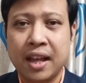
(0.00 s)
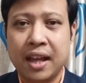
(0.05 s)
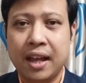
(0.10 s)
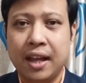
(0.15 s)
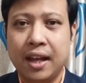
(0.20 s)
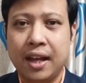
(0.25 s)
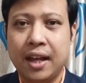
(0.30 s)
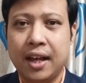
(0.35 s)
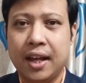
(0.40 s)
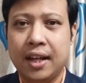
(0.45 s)

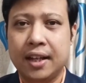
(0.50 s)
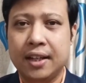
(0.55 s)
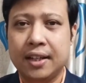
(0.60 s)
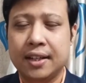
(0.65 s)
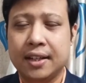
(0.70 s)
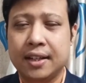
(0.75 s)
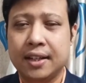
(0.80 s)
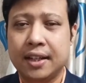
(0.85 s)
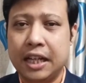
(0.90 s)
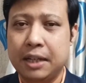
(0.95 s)

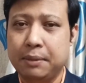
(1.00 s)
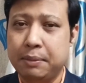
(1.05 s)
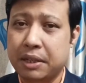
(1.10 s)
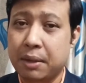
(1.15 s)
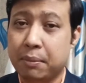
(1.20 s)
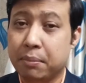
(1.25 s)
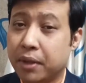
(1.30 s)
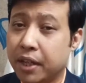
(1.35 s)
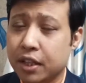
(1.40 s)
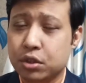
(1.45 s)
and I'll be
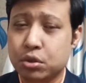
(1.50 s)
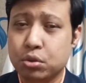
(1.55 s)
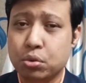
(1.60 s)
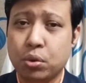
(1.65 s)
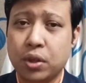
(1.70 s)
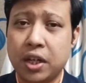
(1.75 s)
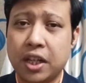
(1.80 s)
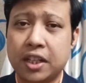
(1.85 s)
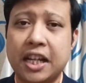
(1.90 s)
completing soon,